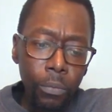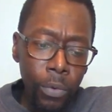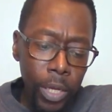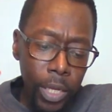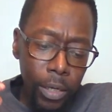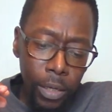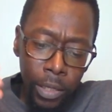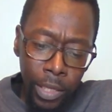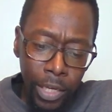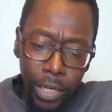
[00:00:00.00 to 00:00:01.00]
When,
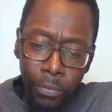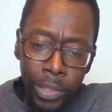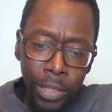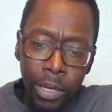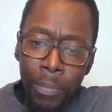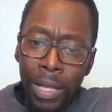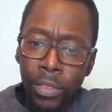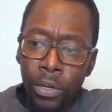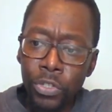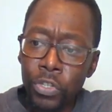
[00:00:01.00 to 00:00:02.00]
again, we think about
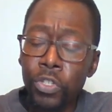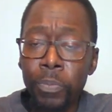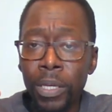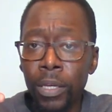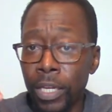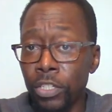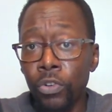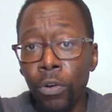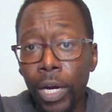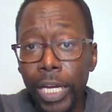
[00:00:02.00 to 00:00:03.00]
those who speak against
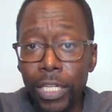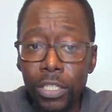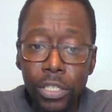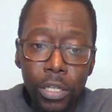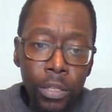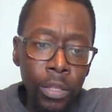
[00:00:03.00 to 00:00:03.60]
Christ,